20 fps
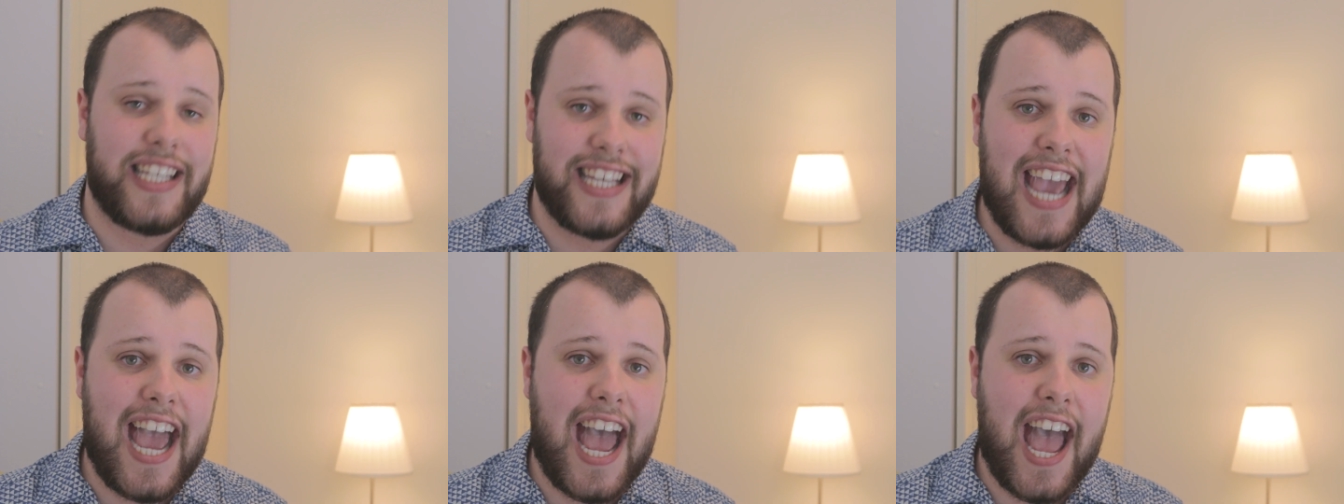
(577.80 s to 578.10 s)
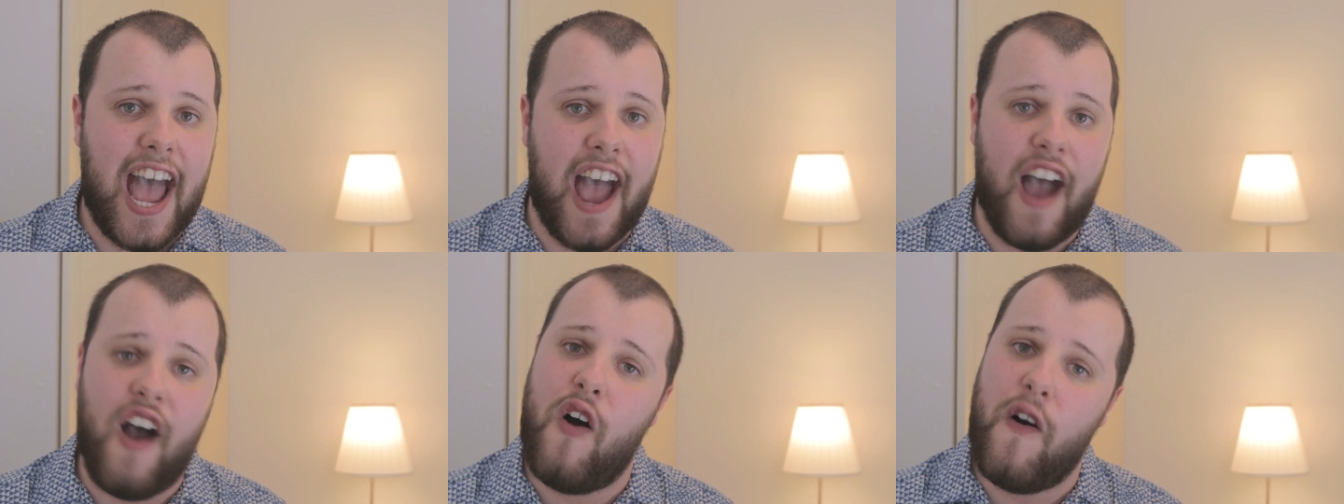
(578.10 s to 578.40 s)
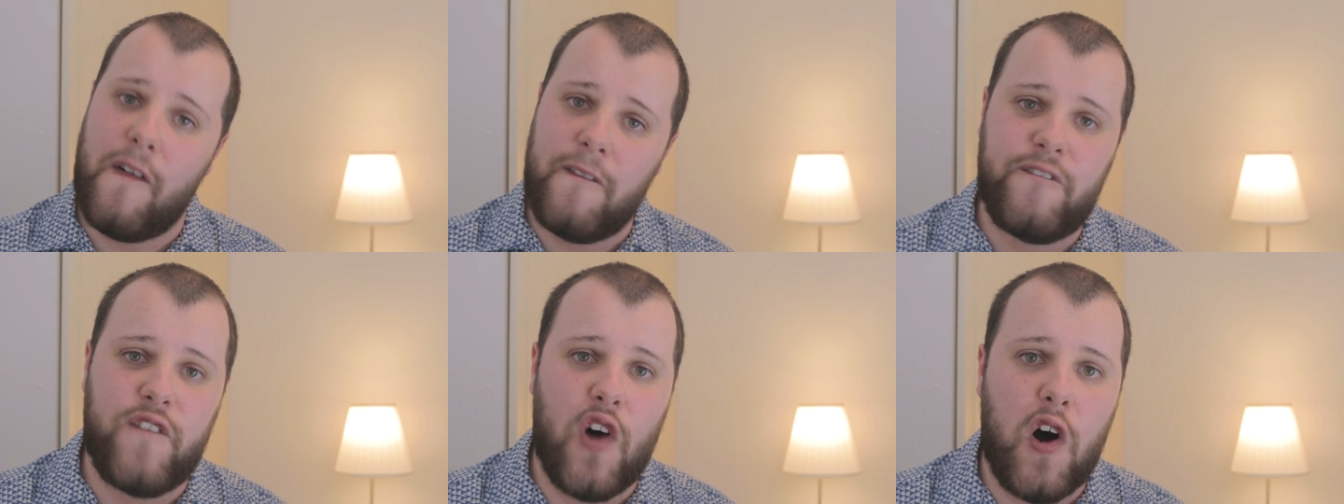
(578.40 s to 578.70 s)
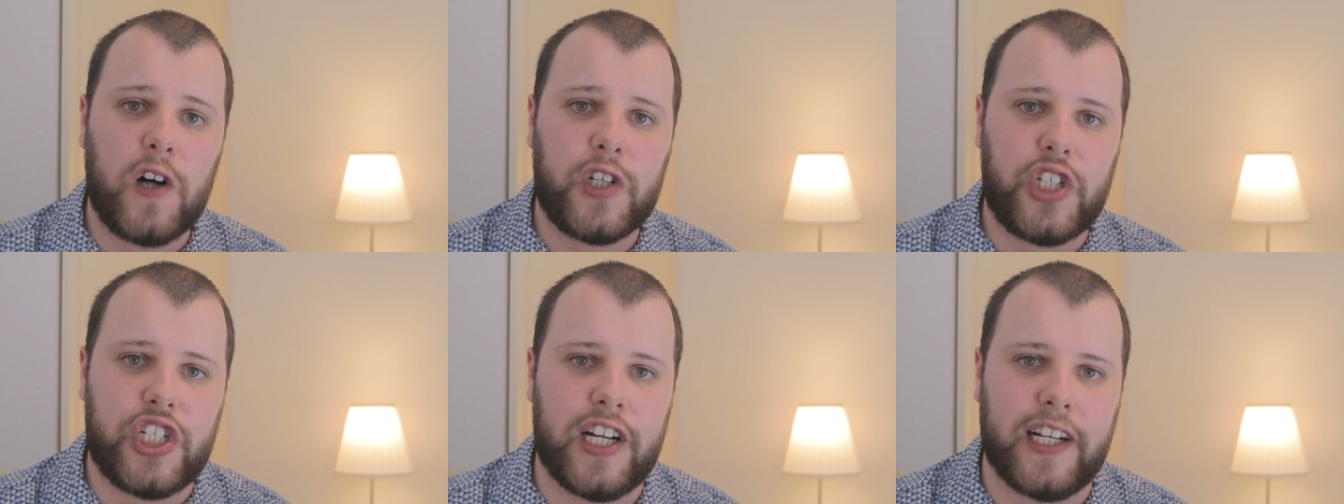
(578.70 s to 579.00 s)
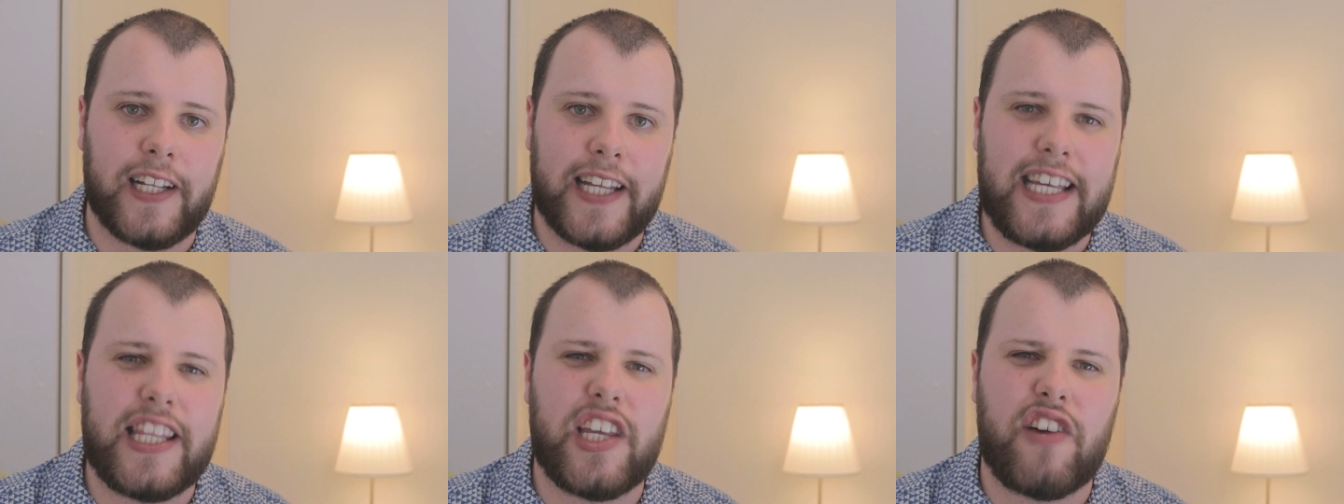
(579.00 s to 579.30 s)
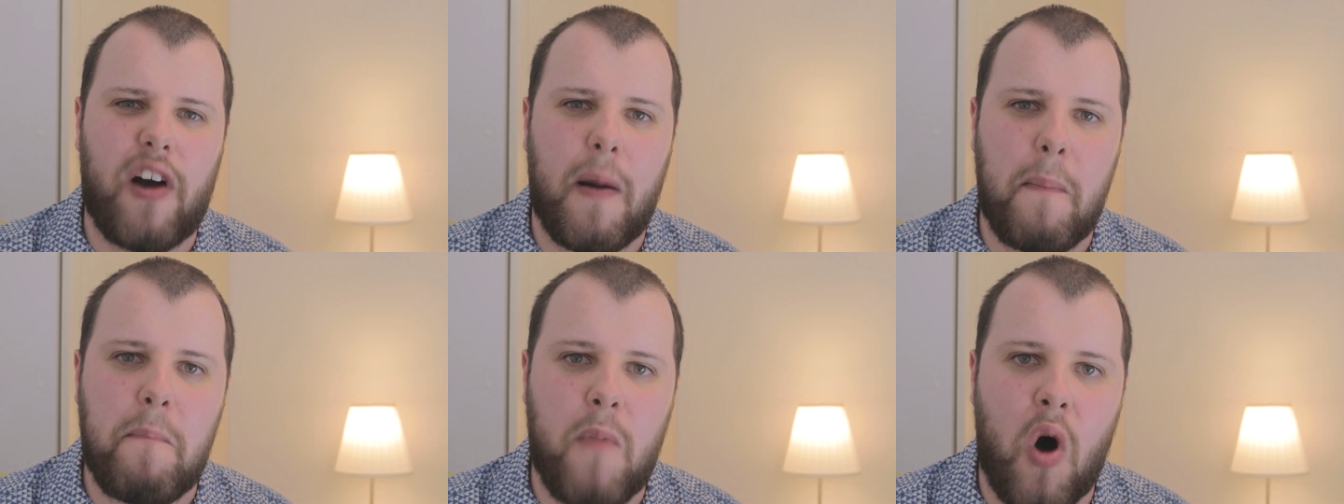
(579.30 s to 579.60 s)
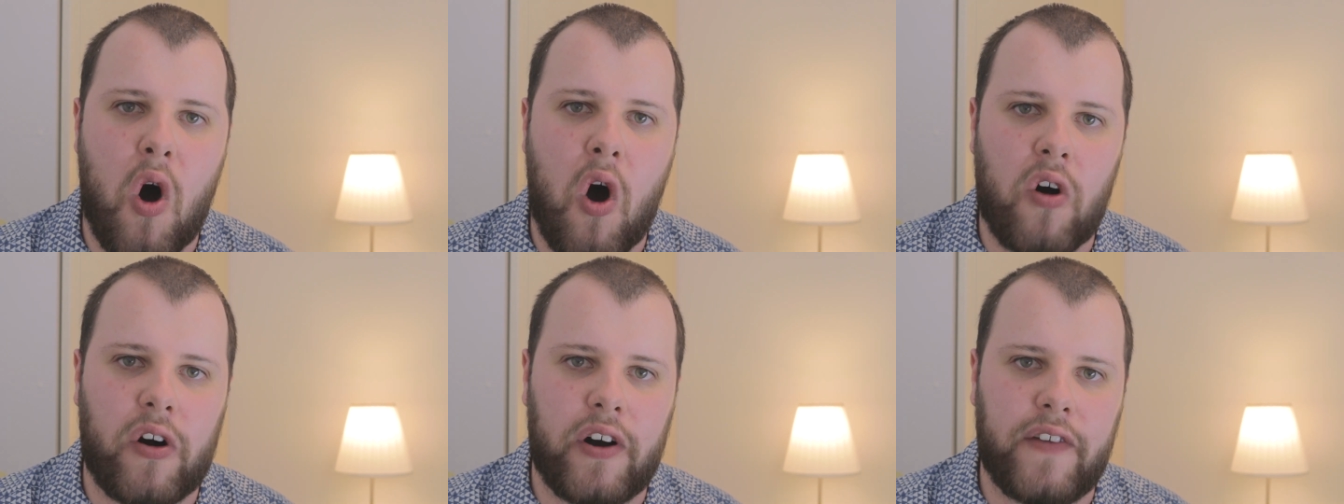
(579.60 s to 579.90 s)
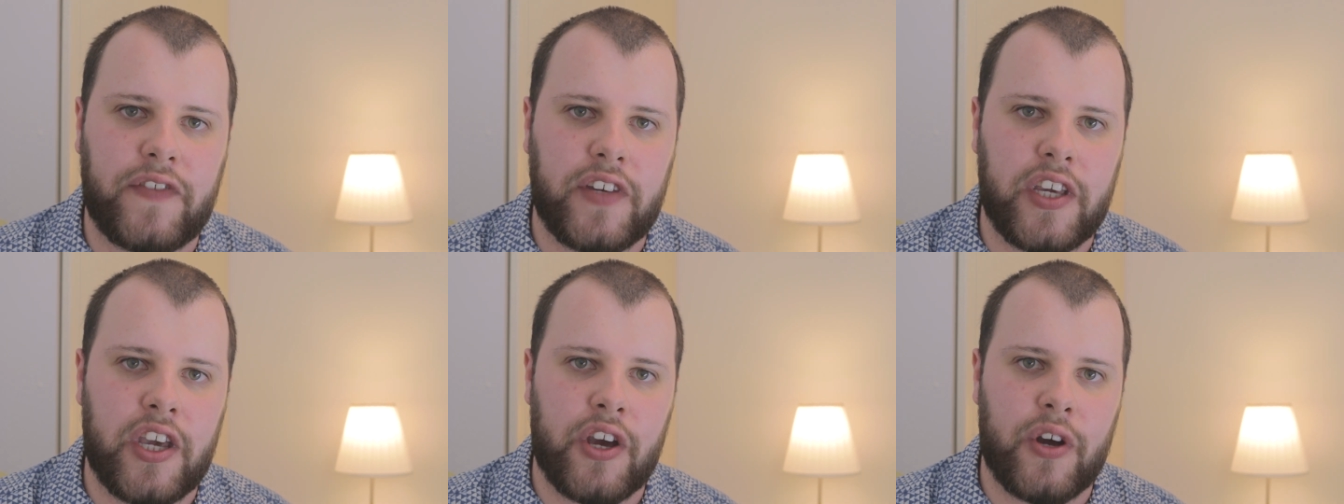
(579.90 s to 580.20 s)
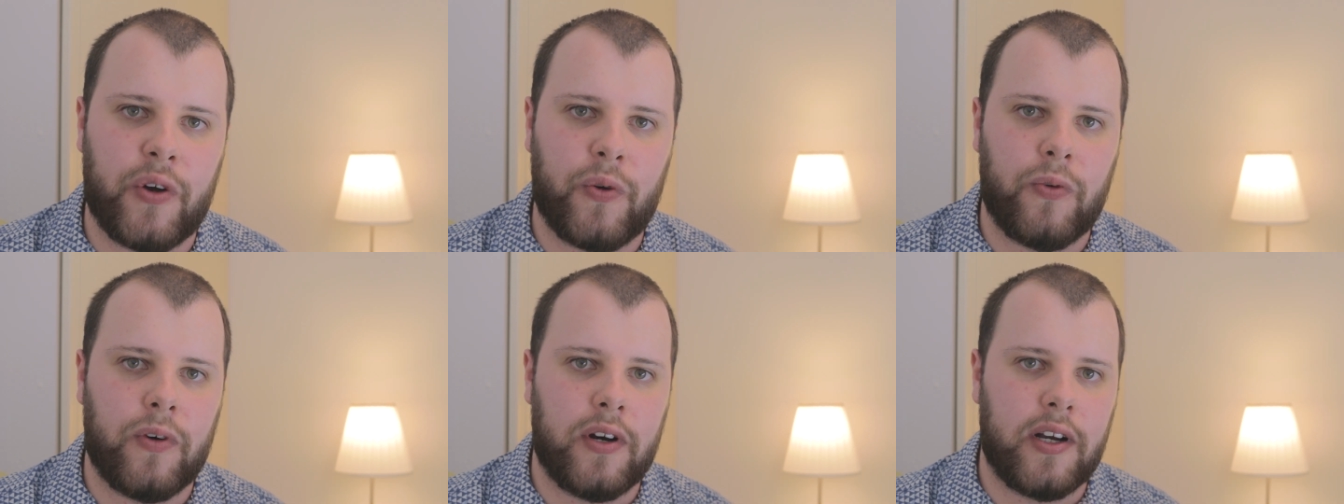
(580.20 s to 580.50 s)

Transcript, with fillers: Yeah, unfortunately, there are more of you.